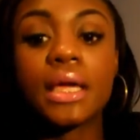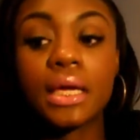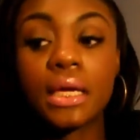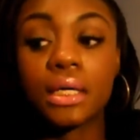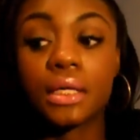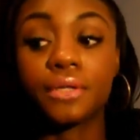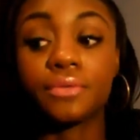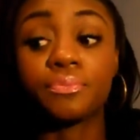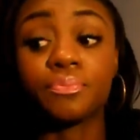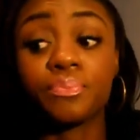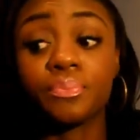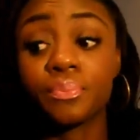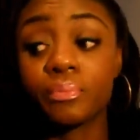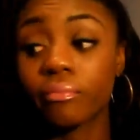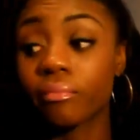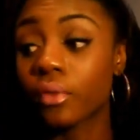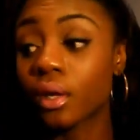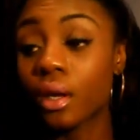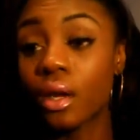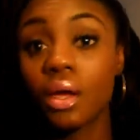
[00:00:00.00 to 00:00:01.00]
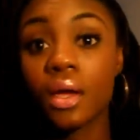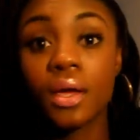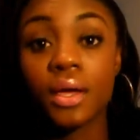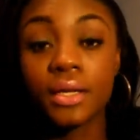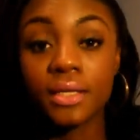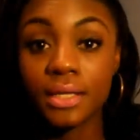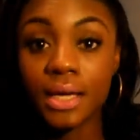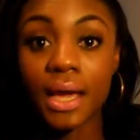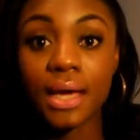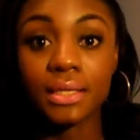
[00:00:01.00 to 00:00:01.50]
and
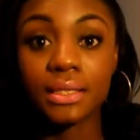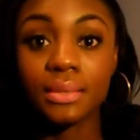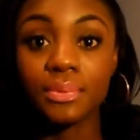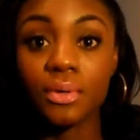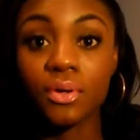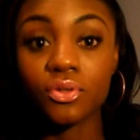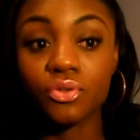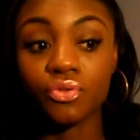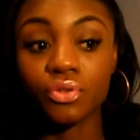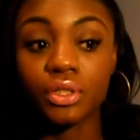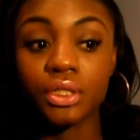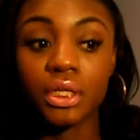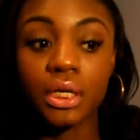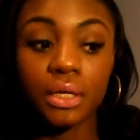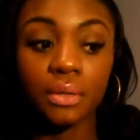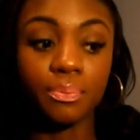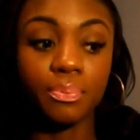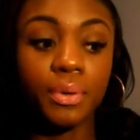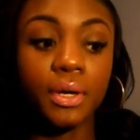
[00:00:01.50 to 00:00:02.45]
yeah, it smells really good.